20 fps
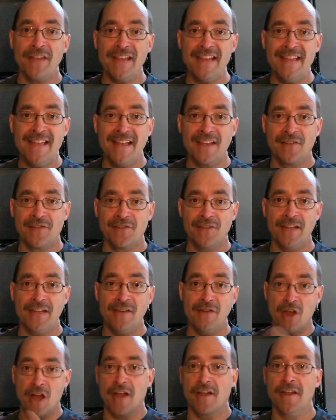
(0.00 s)
the
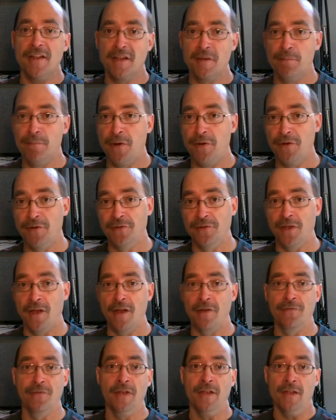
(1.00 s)
ESC, knocking components
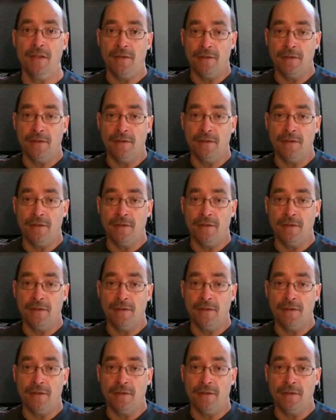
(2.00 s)
off,